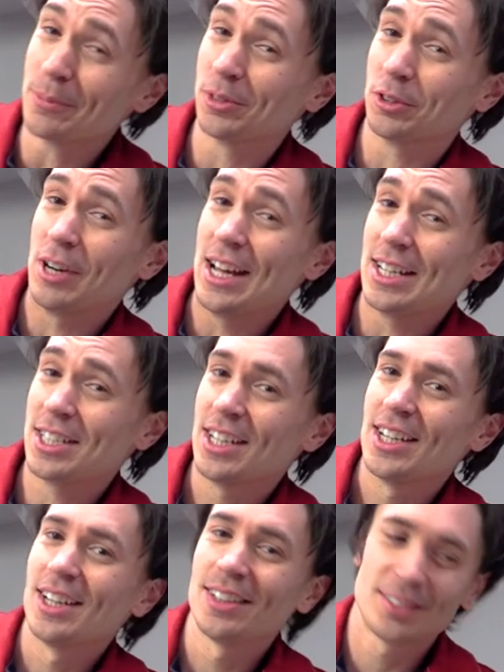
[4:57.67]
from scratch,
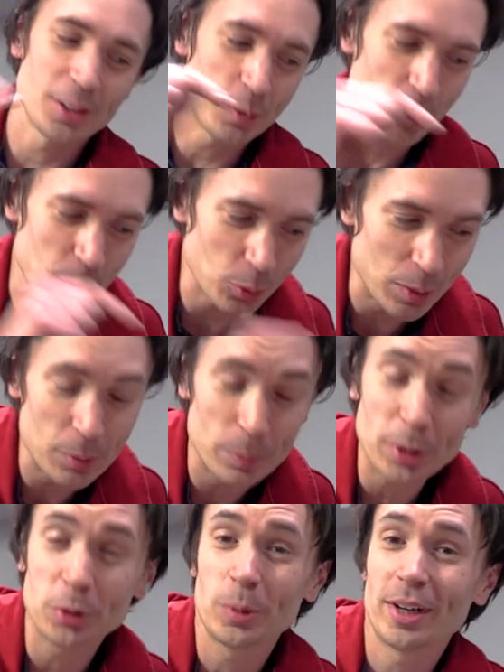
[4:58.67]
So we thought we would build the